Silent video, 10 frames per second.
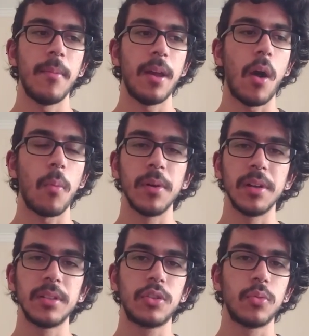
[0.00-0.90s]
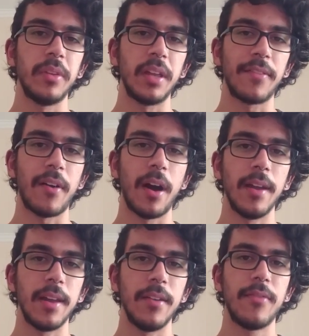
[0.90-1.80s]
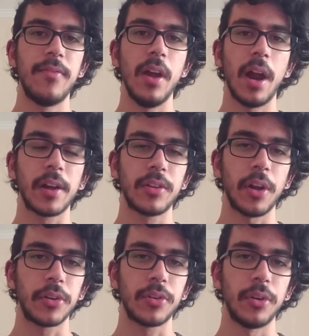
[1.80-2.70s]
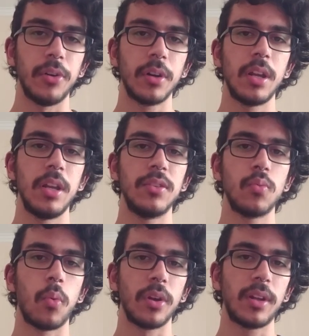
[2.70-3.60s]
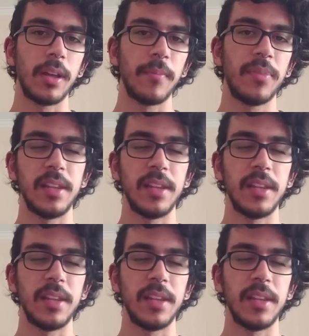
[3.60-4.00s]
help us to identify if the architecture is working